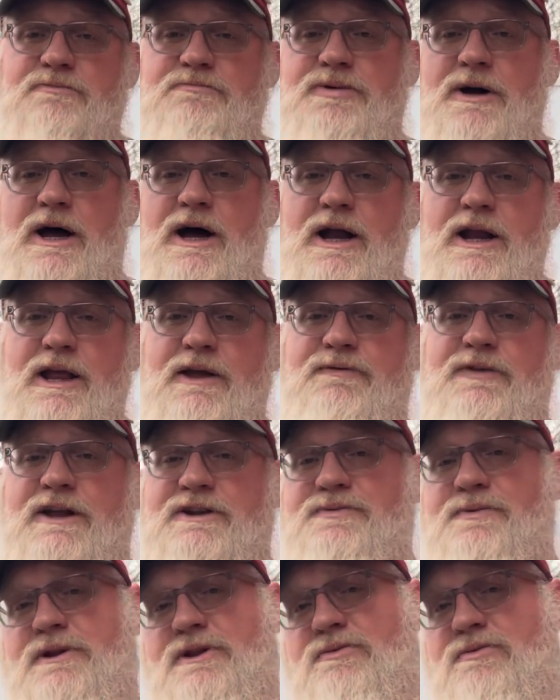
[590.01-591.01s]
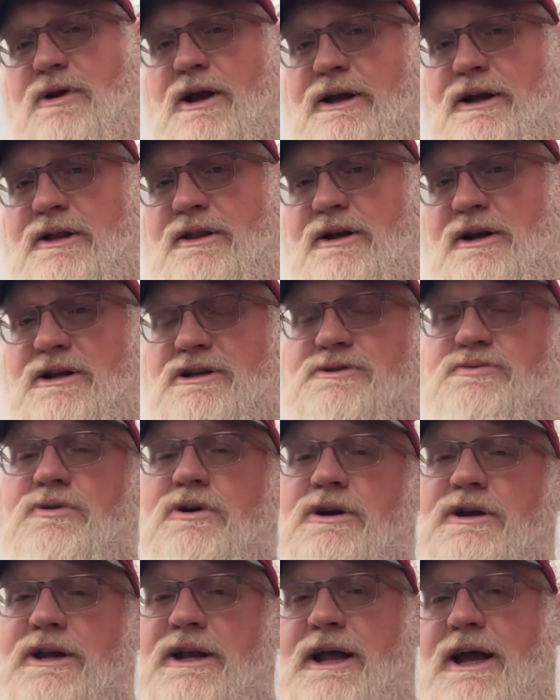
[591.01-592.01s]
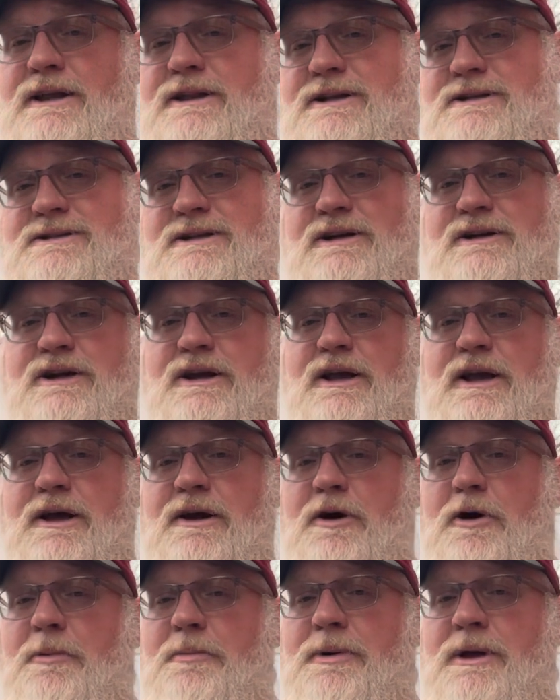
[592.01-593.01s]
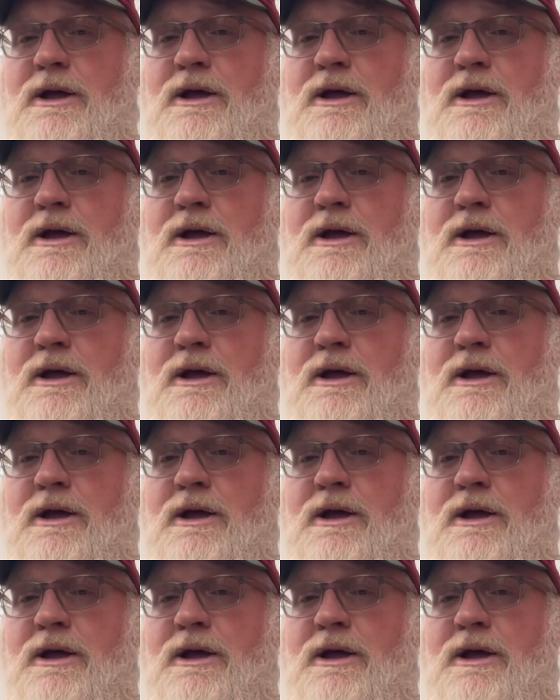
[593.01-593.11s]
but if that's where the regulator is working at, that's not going to help.